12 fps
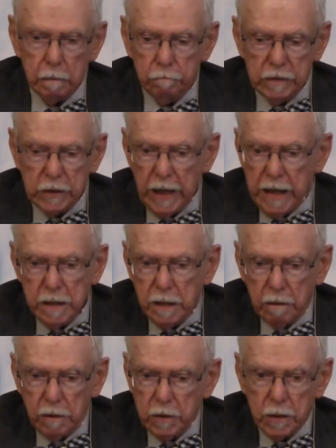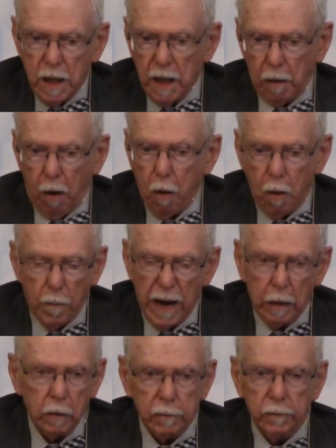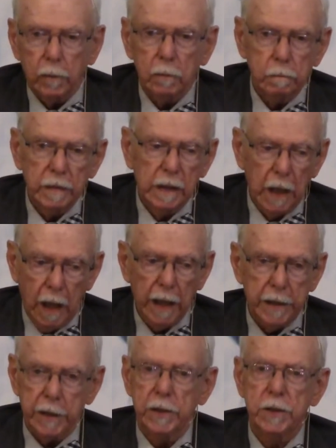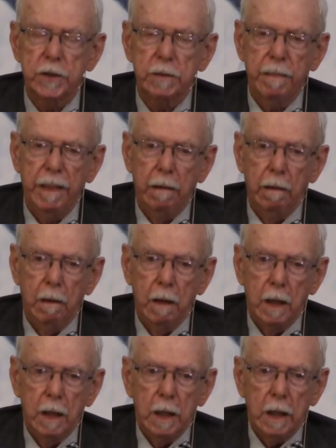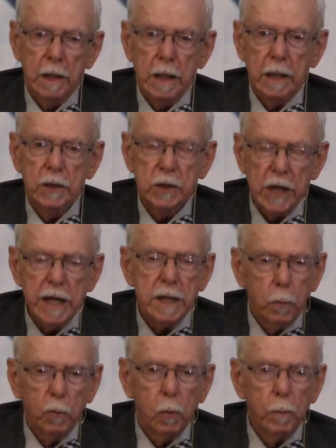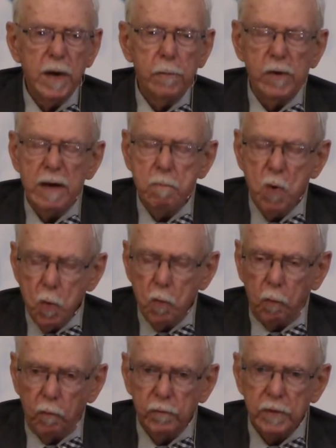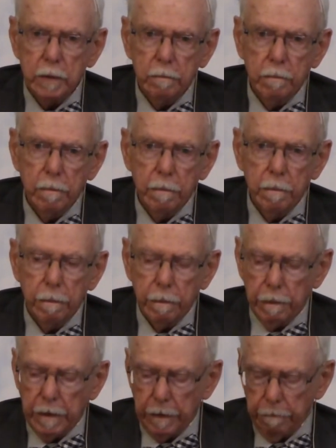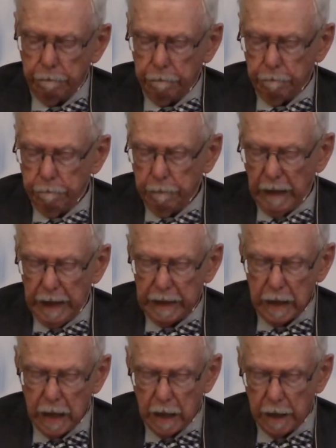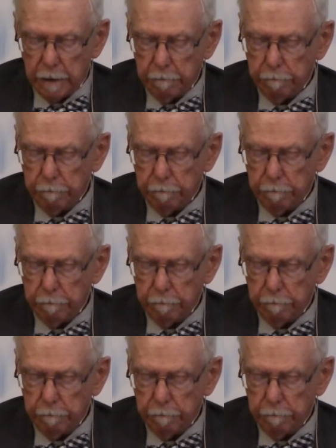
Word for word: Satan is not all powerful, God is. Satan will be removed by God